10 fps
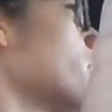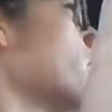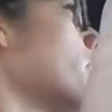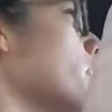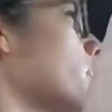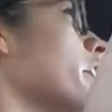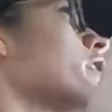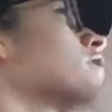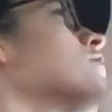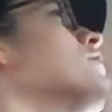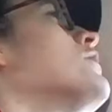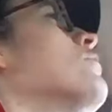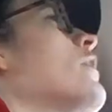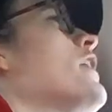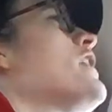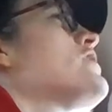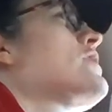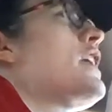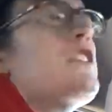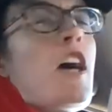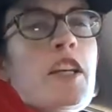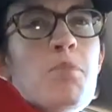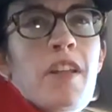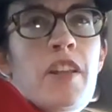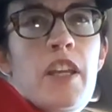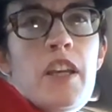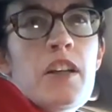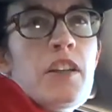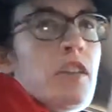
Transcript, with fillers: everything, like why didn't I just like document the